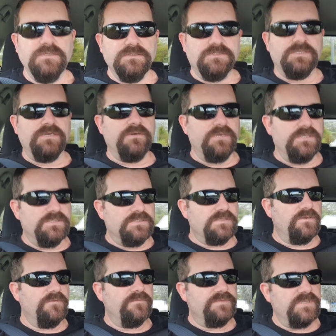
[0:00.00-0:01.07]
series
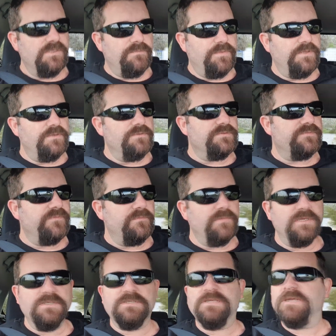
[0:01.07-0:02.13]
of CPUs from
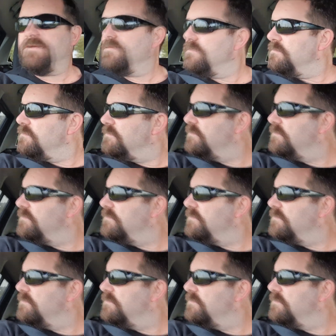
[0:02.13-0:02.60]
Intel,